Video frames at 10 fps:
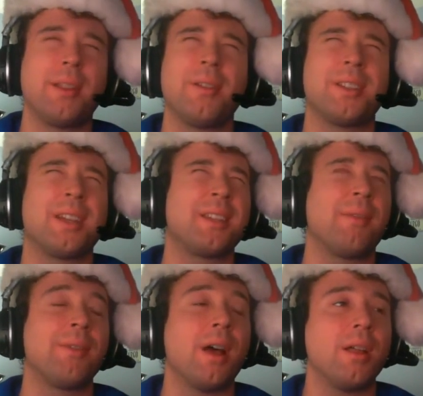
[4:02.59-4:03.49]
I think it's like
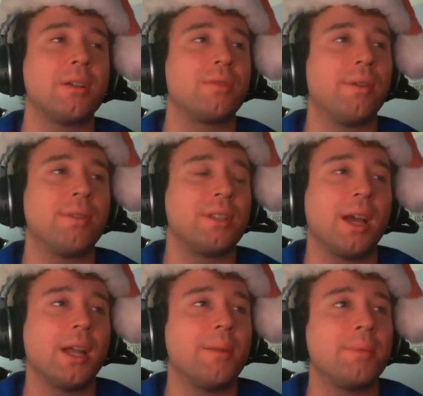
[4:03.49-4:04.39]
seven dollars for every
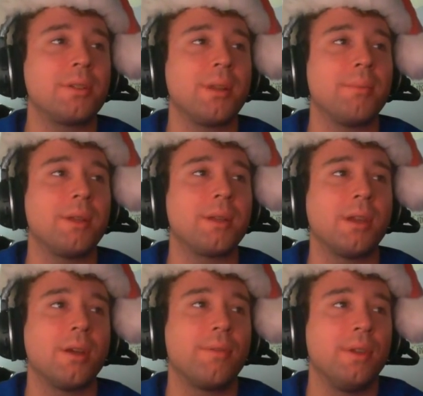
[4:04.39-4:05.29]
sign-up or something.
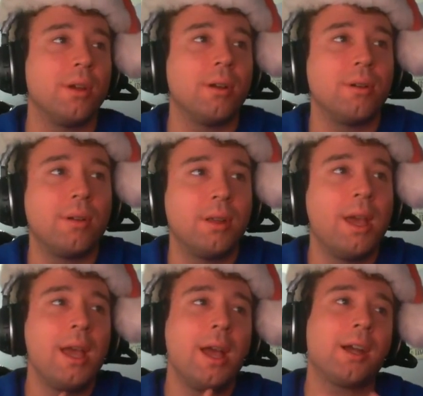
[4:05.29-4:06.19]
So if you know
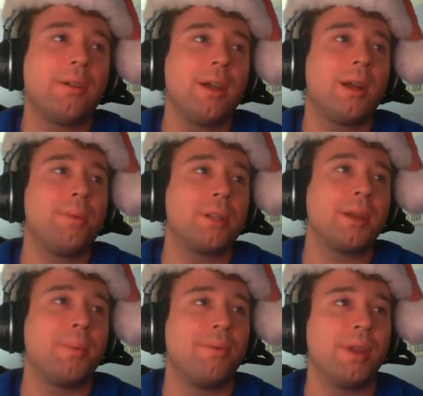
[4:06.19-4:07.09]
a creator puts
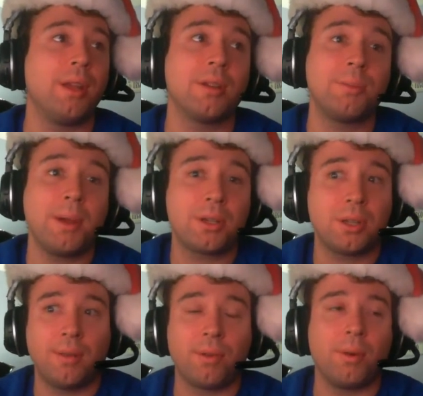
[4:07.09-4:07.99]
up a video,
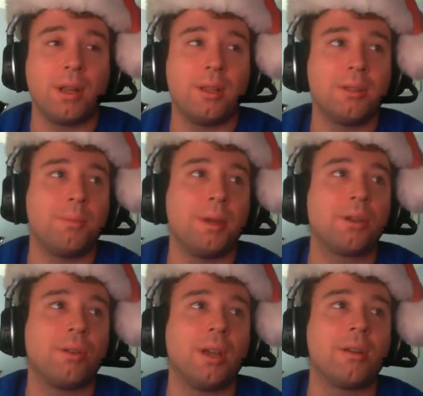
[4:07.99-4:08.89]
especially if you're one of these
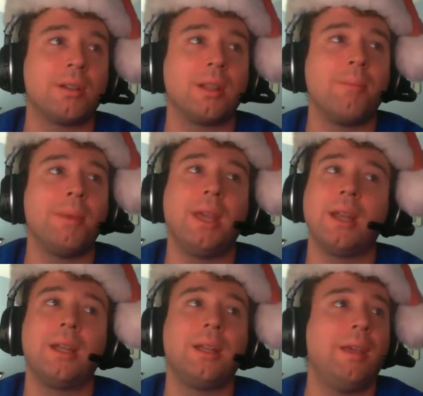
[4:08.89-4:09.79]
big creators at the
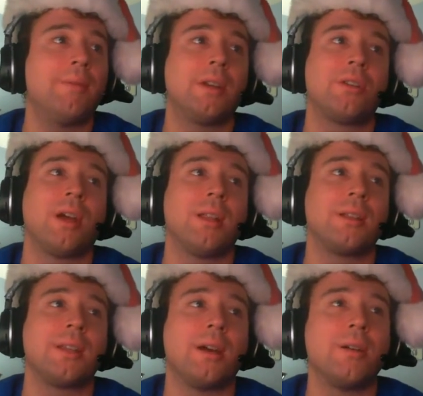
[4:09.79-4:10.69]
beginning, even to try
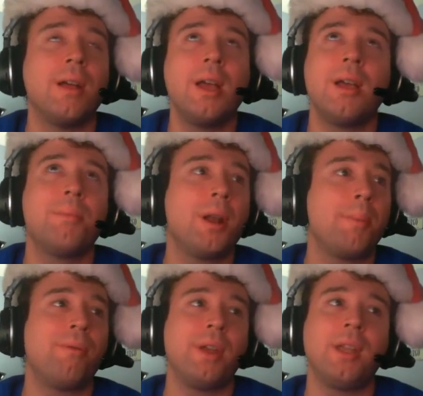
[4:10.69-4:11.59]
this out, put
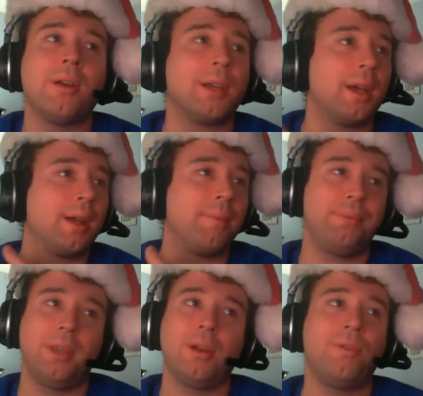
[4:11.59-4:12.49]
up a video, get
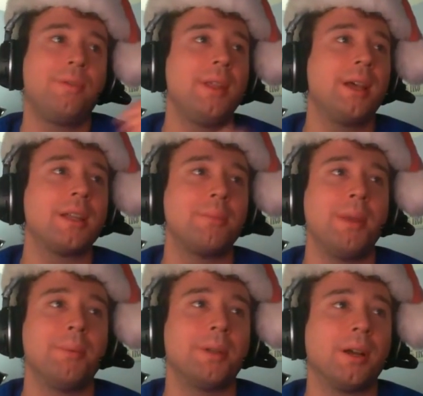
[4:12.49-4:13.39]
you know, 50,000
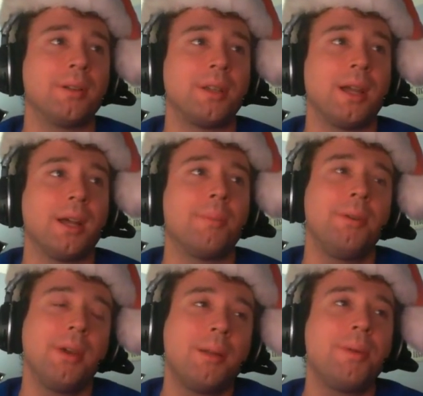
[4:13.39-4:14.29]
people to go sign up.
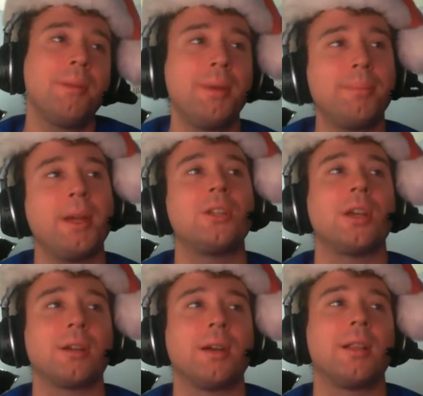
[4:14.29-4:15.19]
You got a pretty big
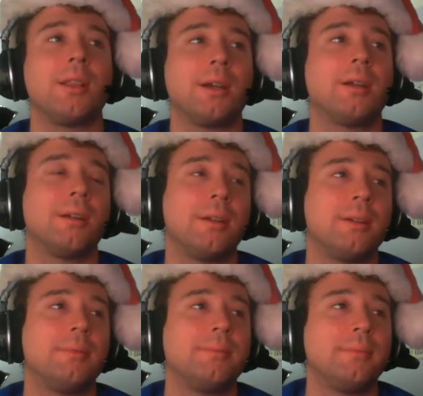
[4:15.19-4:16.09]
paycheck right there.
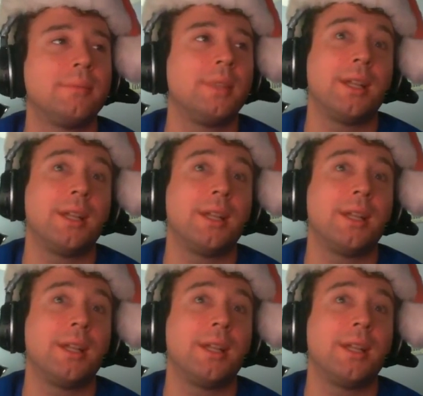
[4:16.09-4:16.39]
Yeah.